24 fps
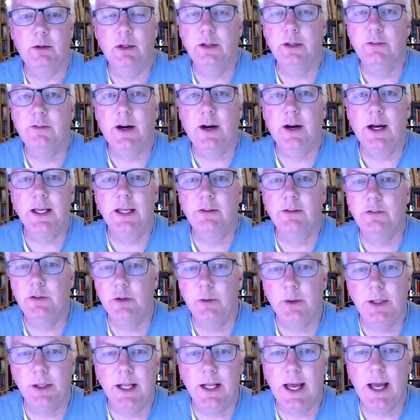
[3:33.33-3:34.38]
if I give you
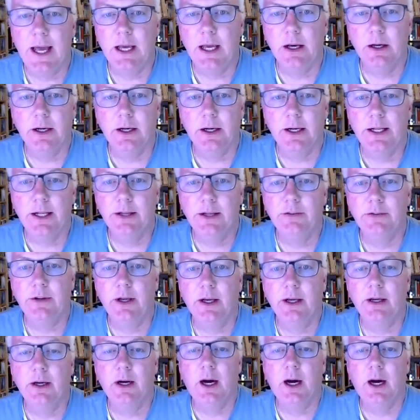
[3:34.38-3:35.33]
an A on an essay,